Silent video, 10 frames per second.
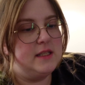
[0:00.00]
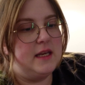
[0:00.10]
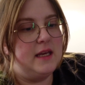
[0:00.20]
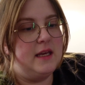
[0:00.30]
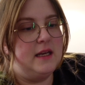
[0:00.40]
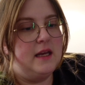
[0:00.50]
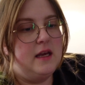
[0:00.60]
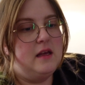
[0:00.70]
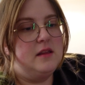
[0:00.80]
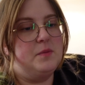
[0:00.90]
in.
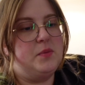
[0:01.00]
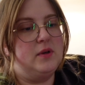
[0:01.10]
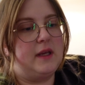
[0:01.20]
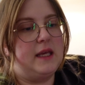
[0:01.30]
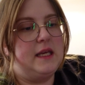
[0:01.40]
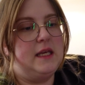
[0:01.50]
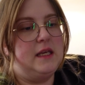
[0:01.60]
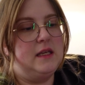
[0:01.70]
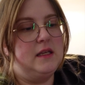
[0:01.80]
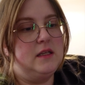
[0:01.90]
The book
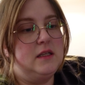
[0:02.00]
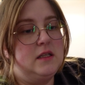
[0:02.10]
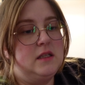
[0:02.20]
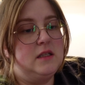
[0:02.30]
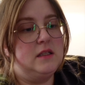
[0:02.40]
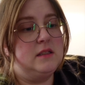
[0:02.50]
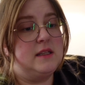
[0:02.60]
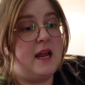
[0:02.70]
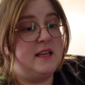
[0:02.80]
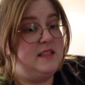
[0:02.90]
is,
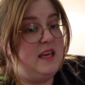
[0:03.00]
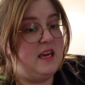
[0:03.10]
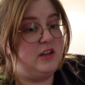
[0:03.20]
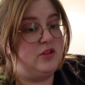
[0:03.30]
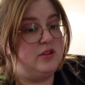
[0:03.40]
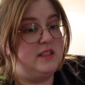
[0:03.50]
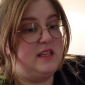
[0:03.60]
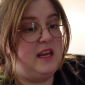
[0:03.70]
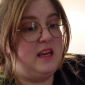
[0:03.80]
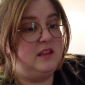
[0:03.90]
it has the extra
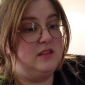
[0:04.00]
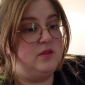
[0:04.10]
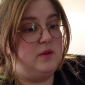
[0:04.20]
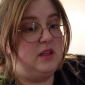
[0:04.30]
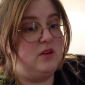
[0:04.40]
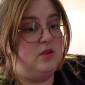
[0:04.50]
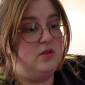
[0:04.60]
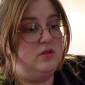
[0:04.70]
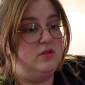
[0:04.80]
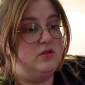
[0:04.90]
scene, so it
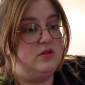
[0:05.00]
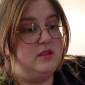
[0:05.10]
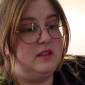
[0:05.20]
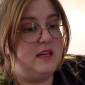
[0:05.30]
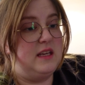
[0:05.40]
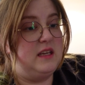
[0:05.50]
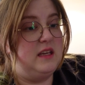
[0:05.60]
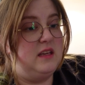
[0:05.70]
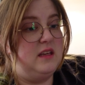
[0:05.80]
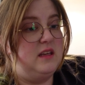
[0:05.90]
goes to like
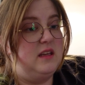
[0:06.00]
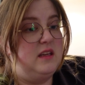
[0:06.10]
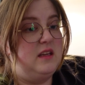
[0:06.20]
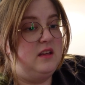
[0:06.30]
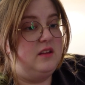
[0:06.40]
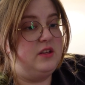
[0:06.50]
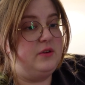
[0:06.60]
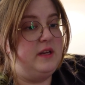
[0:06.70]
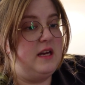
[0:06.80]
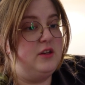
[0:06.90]

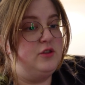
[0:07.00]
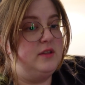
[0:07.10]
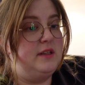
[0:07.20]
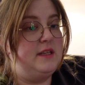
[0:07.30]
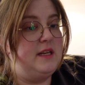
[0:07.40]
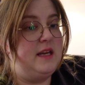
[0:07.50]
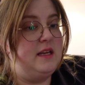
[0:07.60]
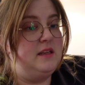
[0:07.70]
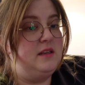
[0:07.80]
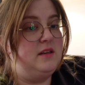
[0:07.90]

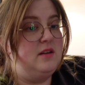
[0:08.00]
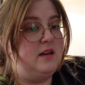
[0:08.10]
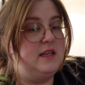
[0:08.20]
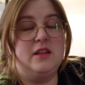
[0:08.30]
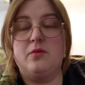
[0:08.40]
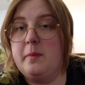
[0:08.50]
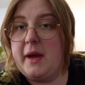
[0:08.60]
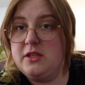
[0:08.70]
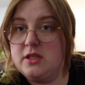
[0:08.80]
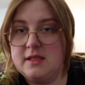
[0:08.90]
393
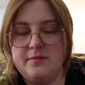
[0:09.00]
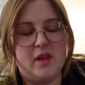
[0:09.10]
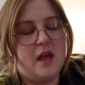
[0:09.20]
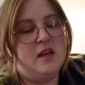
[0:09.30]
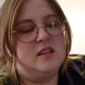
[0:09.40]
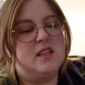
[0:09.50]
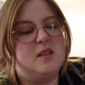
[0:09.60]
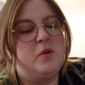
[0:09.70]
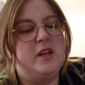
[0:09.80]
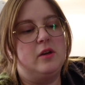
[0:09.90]
pages. So
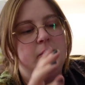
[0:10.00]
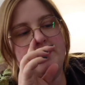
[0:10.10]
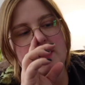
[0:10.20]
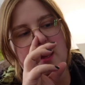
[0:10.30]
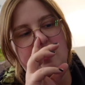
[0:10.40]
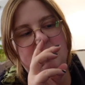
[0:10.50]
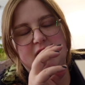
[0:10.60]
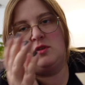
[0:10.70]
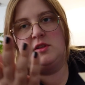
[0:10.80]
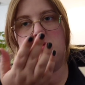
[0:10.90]
that's pretty good. Uh,
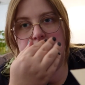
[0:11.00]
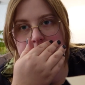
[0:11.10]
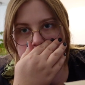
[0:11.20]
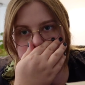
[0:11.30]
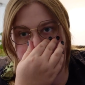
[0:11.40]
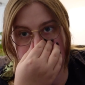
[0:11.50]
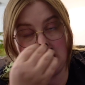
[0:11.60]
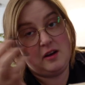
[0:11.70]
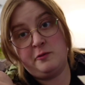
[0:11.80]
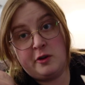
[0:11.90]
there's no spoilers for me because
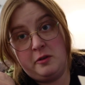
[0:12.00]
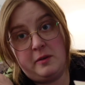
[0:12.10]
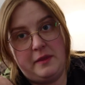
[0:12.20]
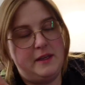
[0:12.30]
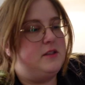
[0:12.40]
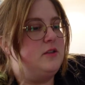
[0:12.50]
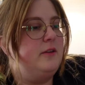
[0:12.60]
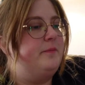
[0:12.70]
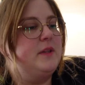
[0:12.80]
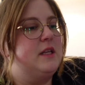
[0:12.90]
I've already read this, so
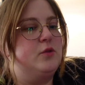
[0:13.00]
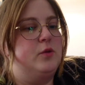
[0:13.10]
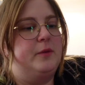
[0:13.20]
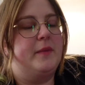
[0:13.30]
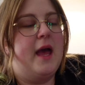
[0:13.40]
it's all good.